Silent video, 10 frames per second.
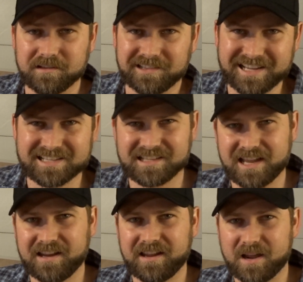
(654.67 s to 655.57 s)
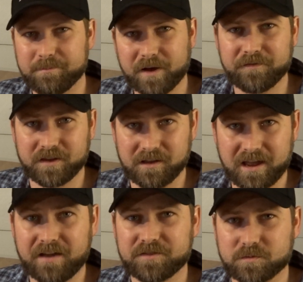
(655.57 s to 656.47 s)
light sanding and buffing
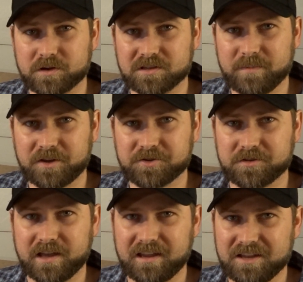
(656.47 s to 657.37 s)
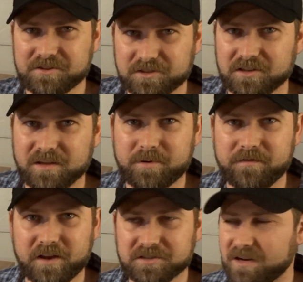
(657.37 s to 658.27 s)
afterward to make sure that each little
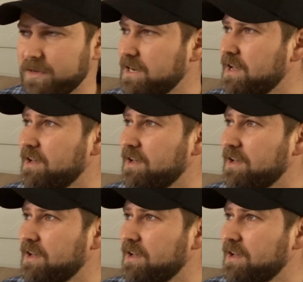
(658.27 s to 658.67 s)
imperfection, I mean,